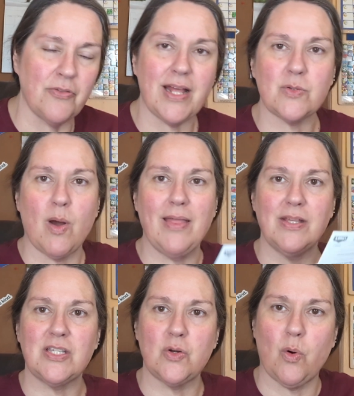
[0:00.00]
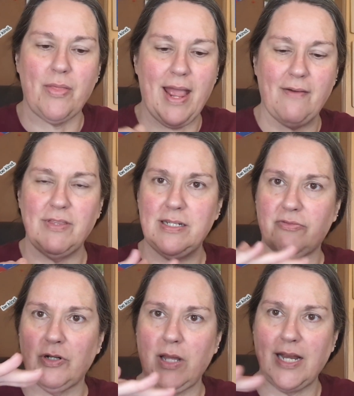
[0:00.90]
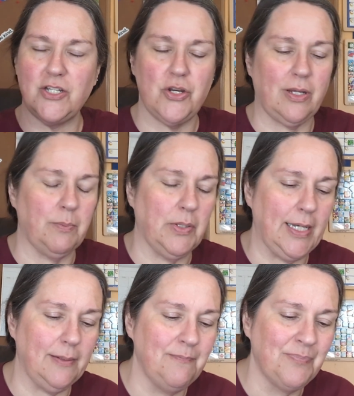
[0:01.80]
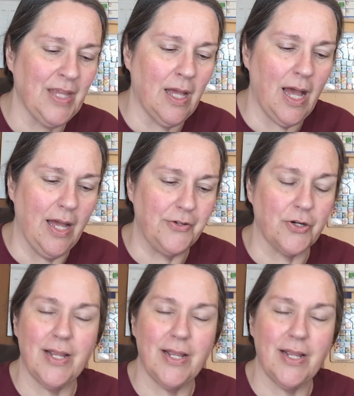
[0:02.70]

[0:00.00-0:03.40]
That's why in the store they have the different lights you can put it under.